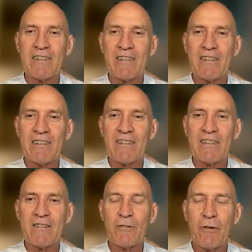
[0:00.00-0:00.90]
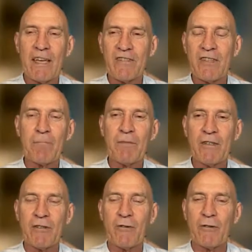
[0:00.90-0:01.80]
Do I accept
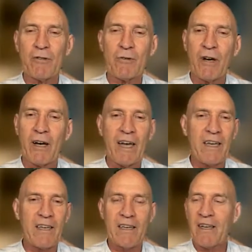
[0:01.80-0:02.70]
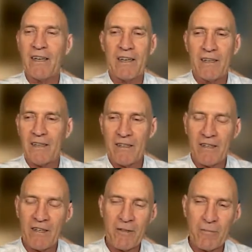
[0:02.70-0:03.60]
it, or do I,
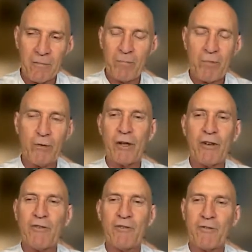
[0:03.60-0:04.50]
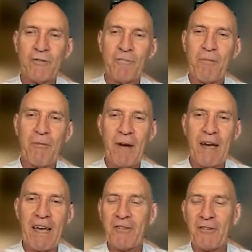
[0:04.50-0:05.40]
bulldoze my
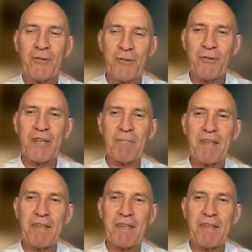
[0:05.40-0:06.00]
way through something